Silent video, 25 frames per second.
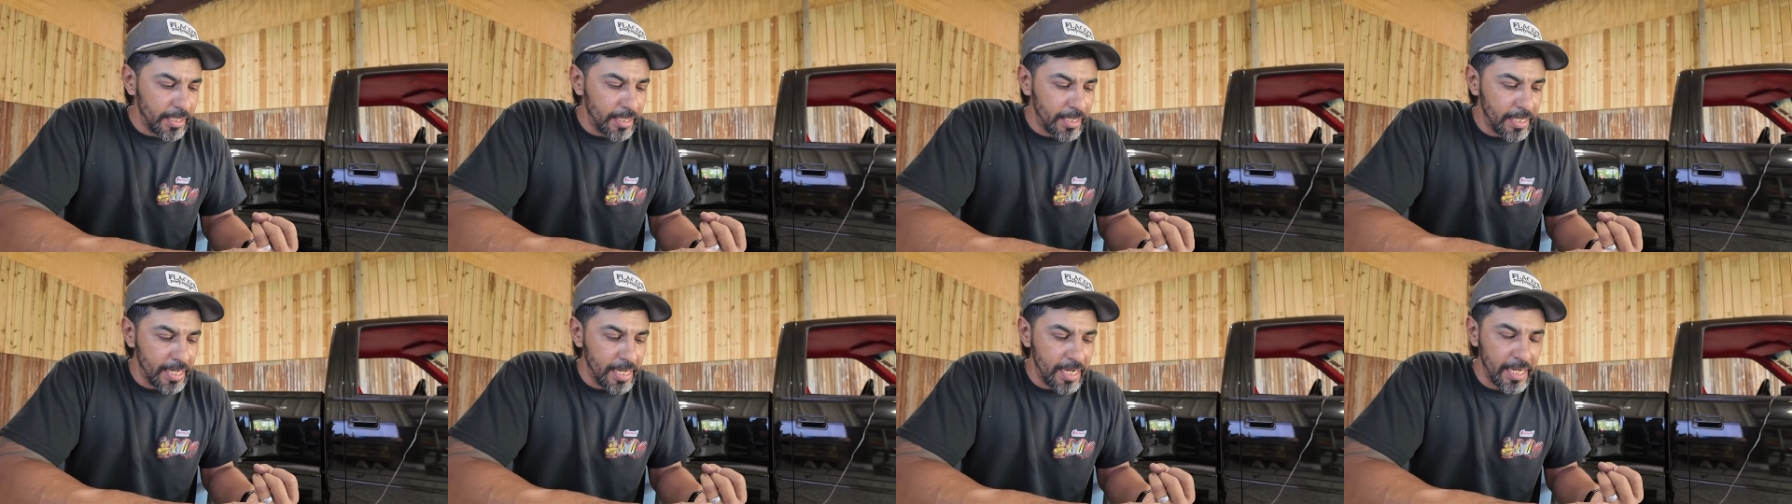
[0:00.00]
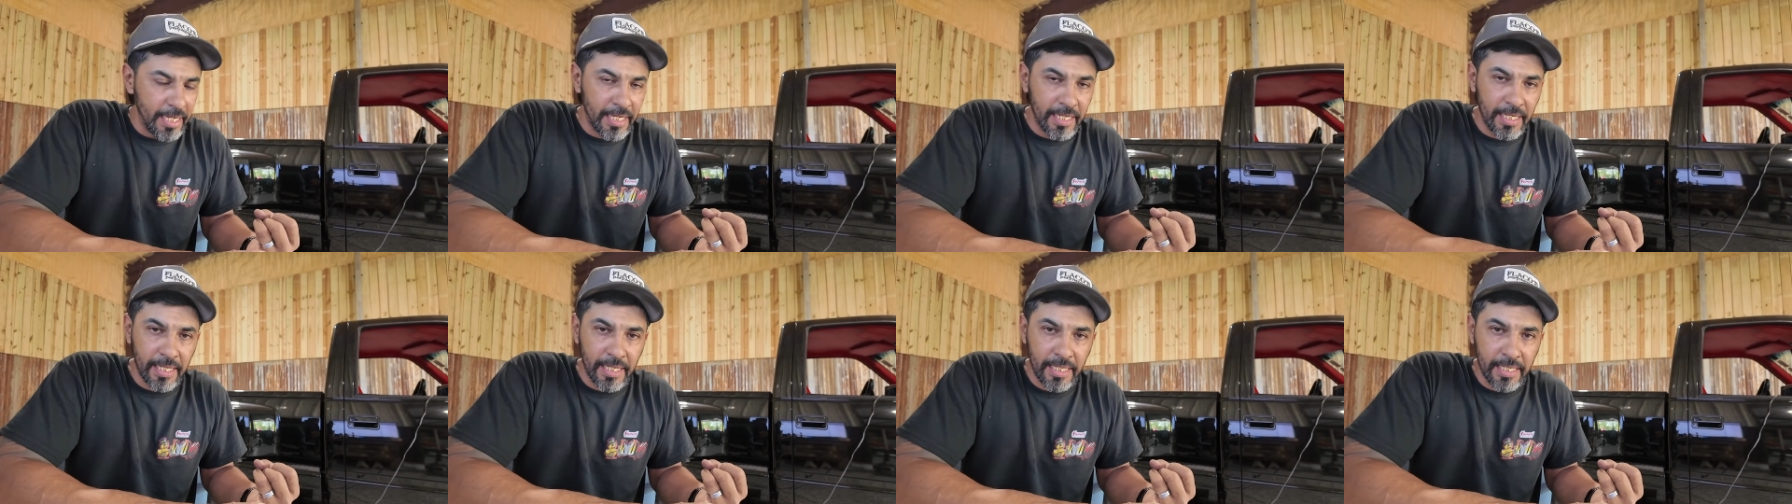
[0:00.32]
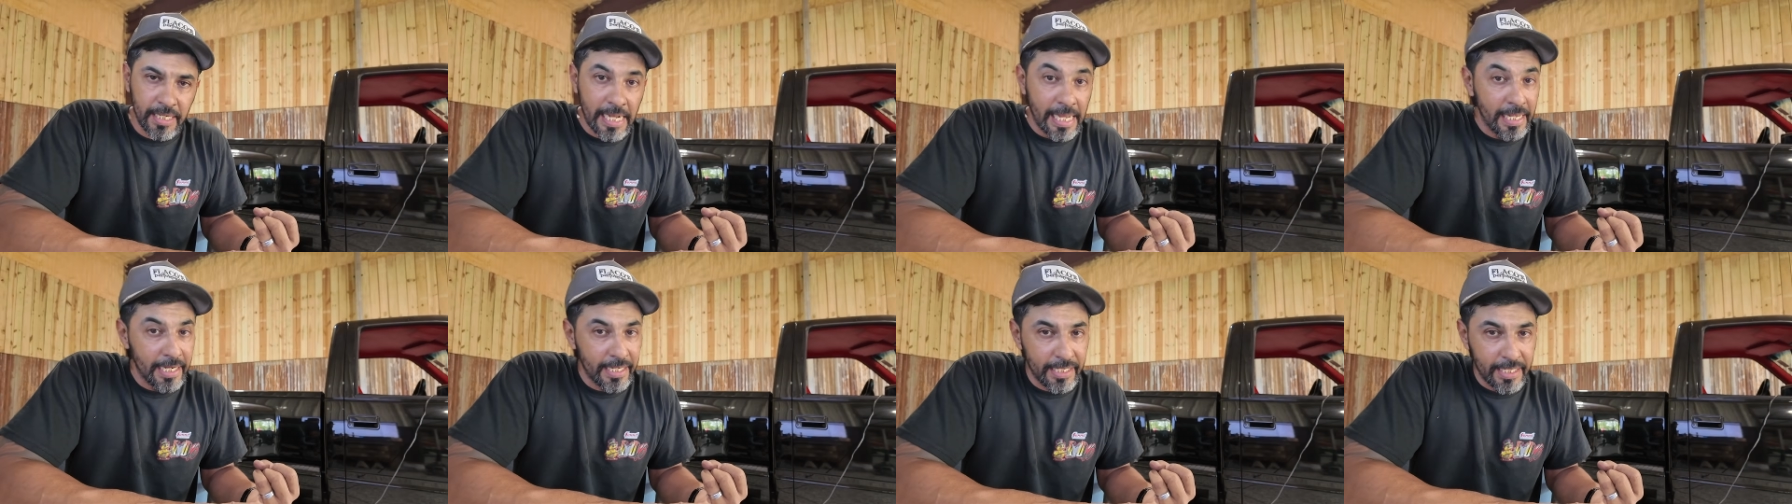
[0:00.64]

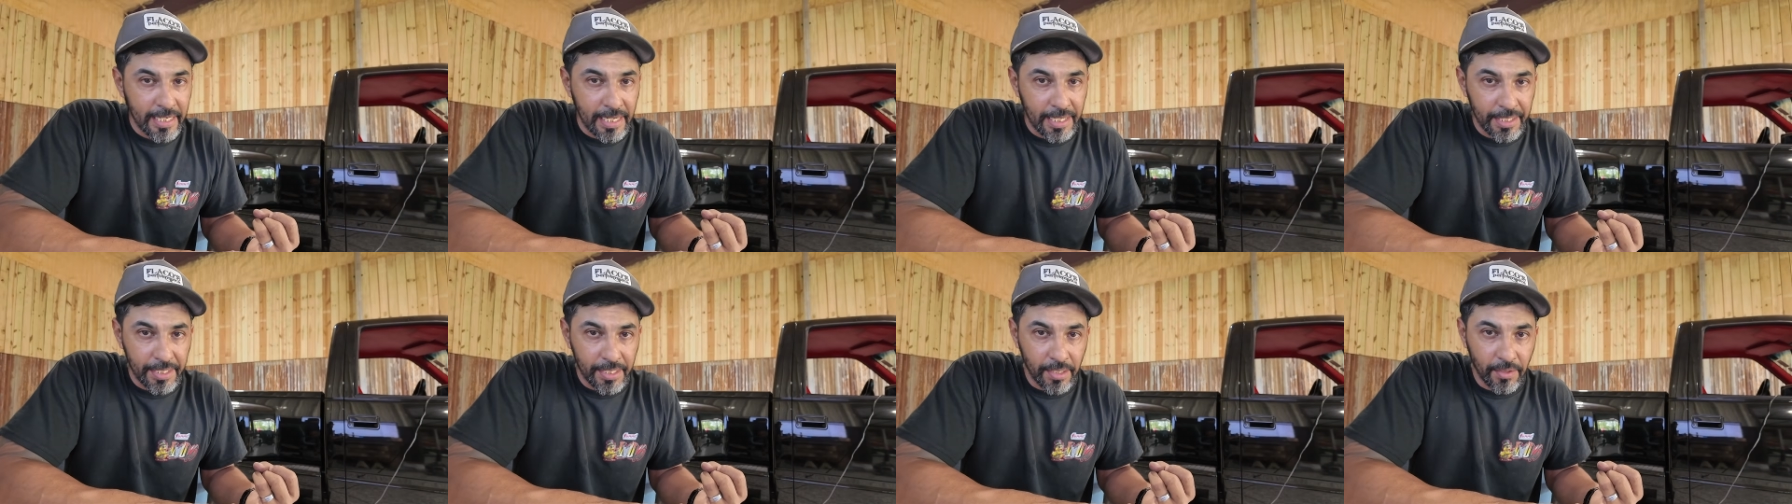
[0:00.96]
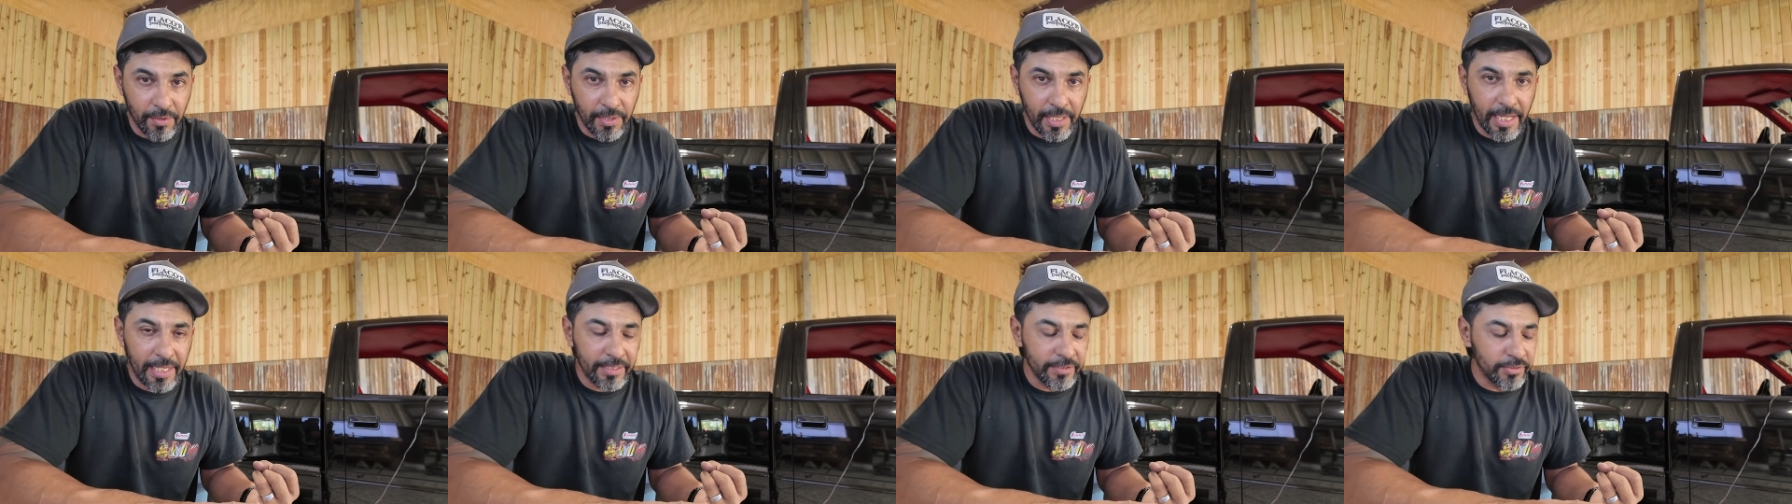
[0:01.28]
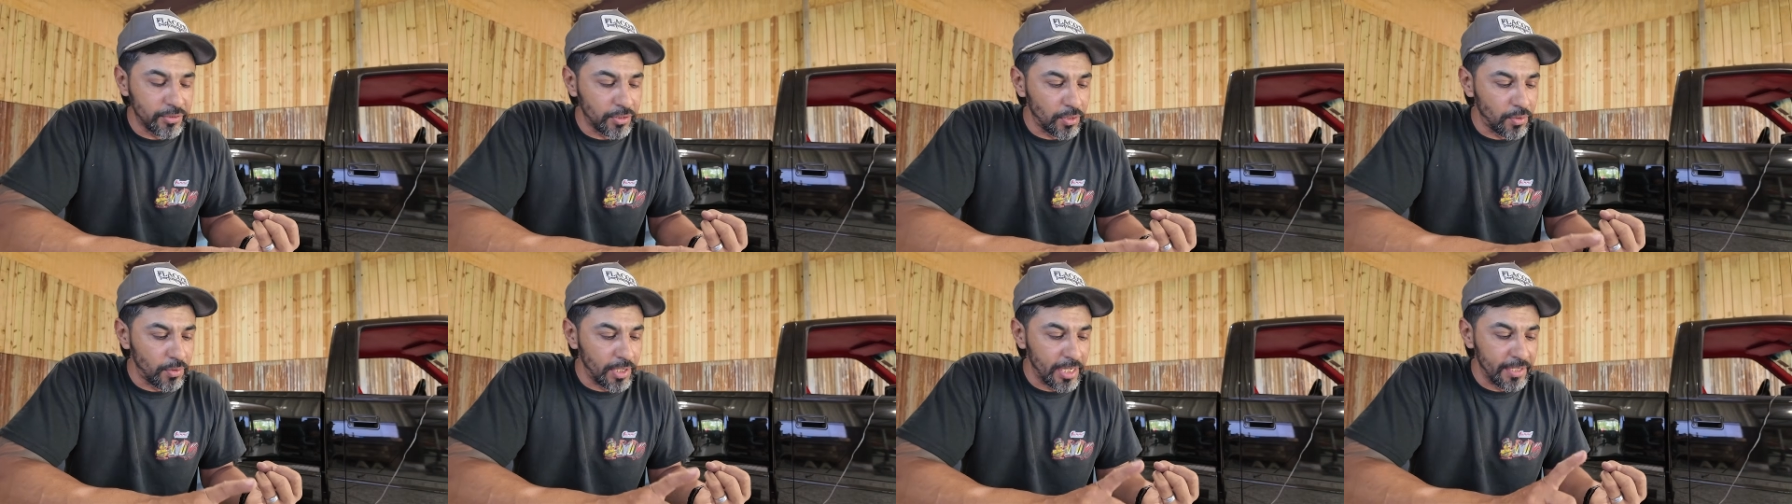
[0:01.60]
and I did not know that,
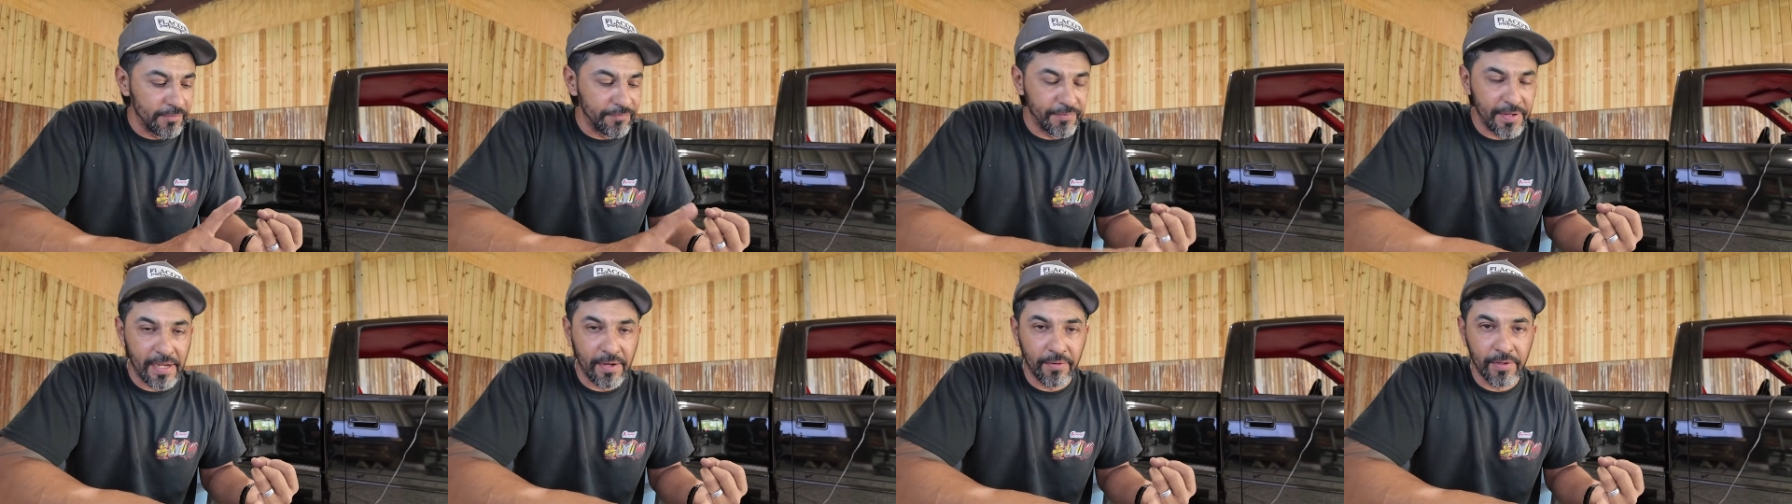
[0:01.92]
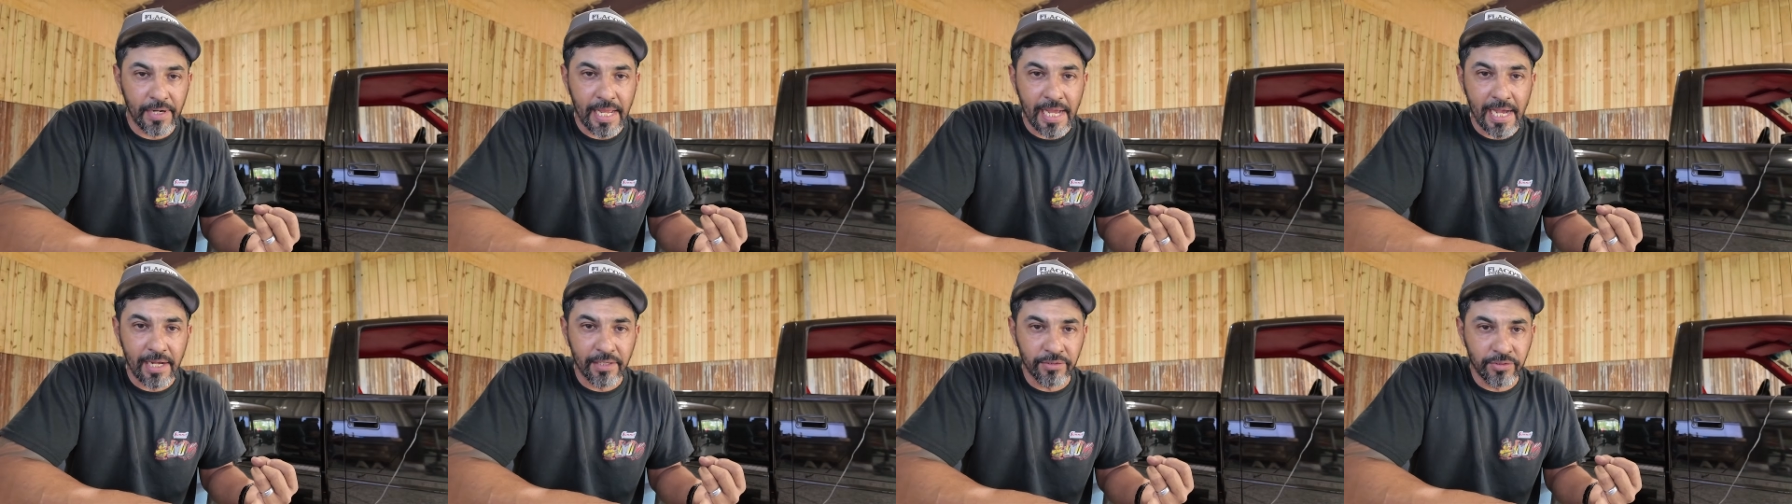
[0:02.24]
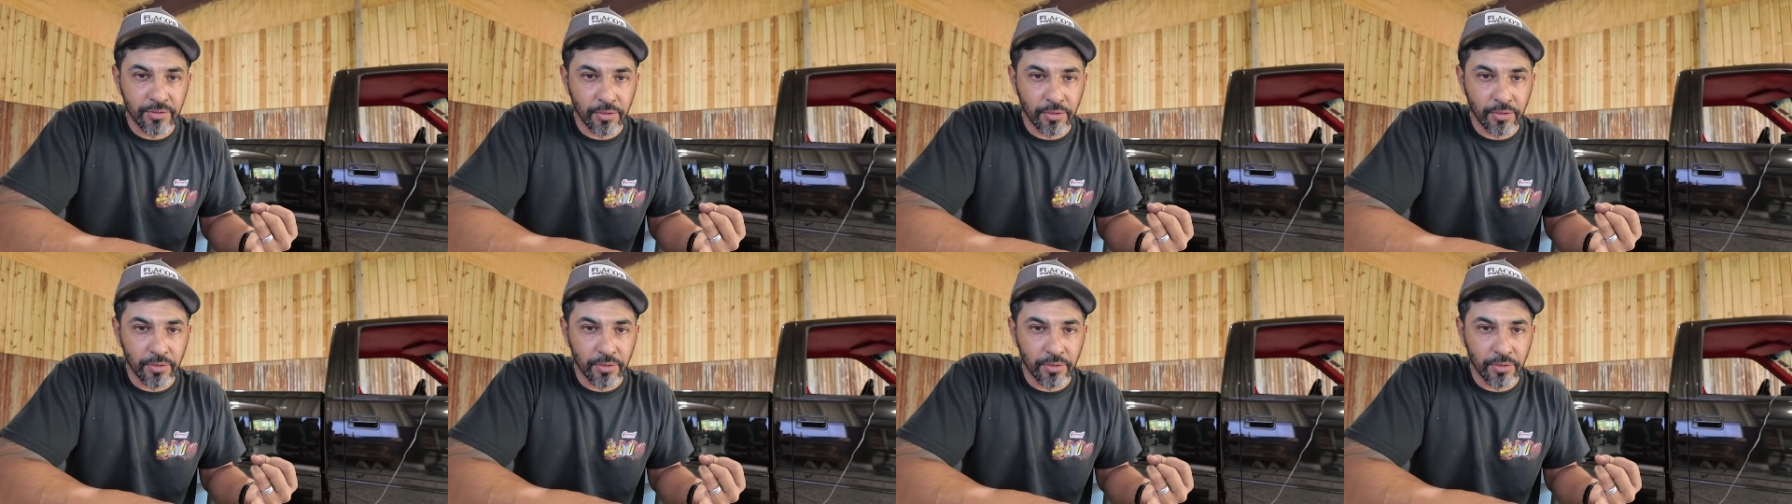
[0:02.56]
so I found out.